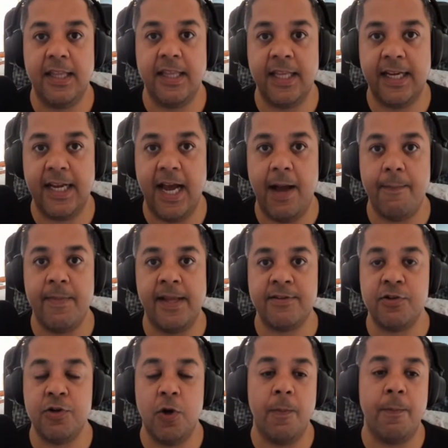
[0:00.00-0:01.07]
the cap.
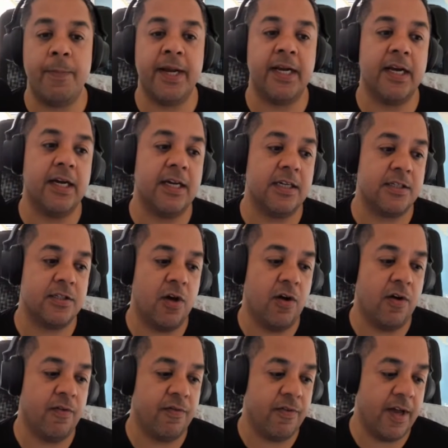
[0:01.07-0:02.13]
There's no bigger
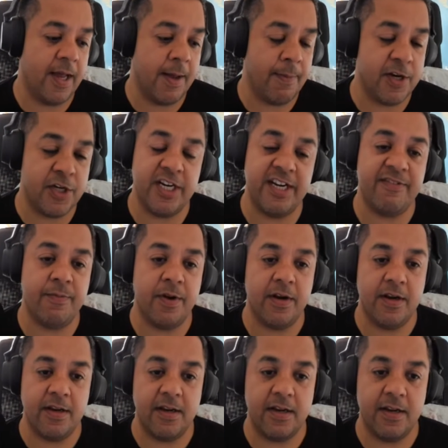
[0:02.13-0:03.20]
sort of
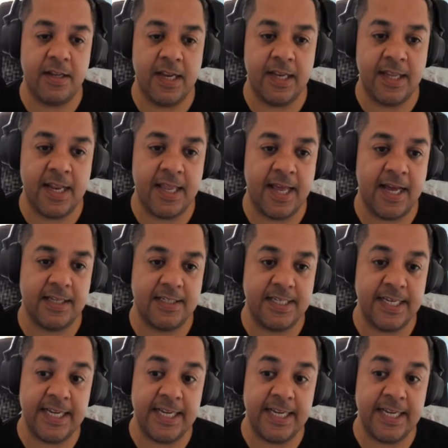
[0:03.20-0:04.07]
achievement than that,